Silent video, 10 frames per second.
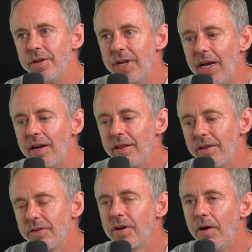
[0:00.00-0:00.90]
data
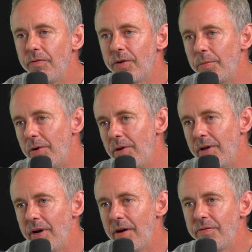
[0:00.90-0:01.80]
that's comfortable
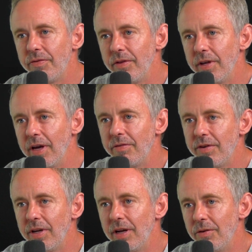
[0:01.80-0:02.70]
enough for the
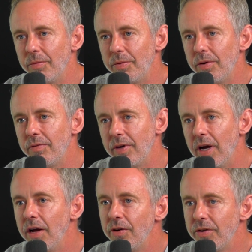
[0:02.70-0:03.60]
FDA to approve it.
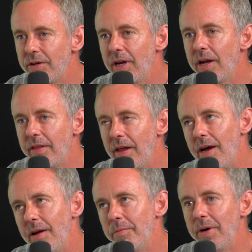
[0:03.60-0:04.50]
I understand
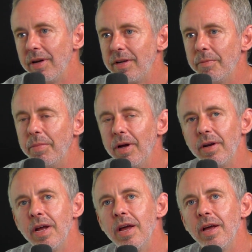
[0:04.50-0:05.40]
that,
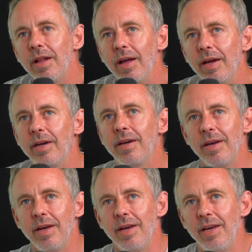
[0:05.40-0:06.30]
but like,
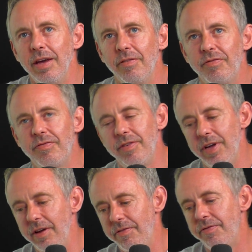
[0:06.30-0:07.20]
if
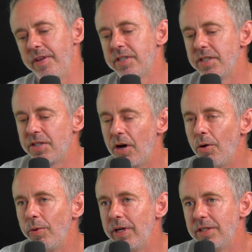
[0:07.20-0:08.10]
this is
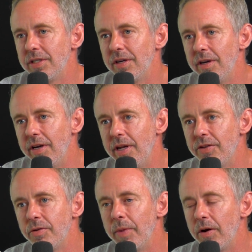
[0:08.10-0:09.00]
always an
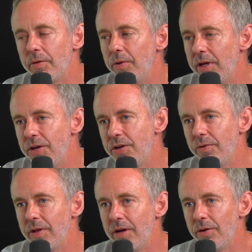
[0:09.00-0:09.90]
insurmountable
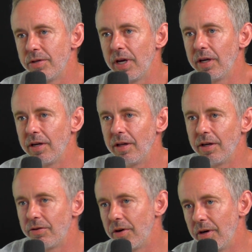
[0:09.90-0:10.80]
issue, then no
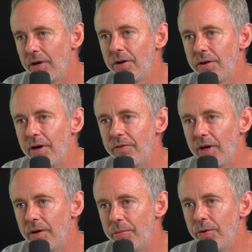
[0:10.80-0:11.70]
psychedelic drug could ever
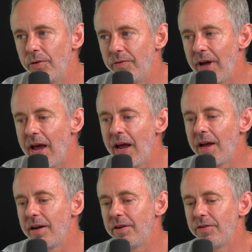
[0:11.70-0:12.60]
get approved,
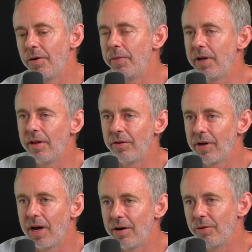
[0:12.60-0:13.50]
and so many other
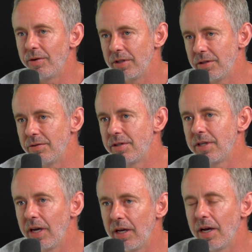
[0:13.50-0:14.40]
categories, no
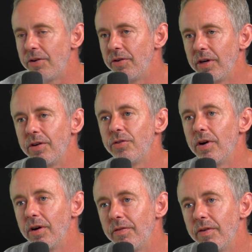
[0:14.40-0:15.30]
psychiatric
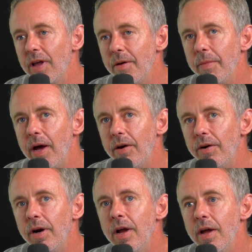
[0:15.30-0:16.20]
drug for that
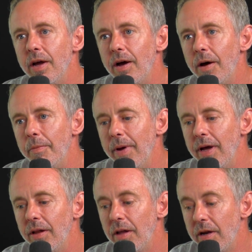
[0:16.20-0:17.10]
matter,
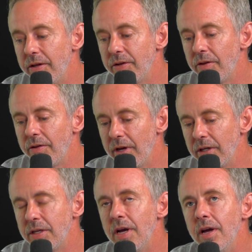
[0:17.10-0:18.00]
and a lot of these other
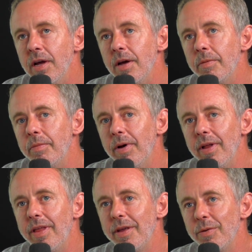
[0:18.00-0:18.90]
things.
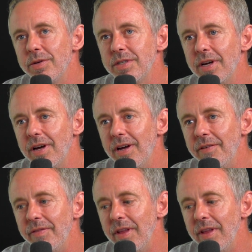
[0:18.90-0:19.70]
But there was a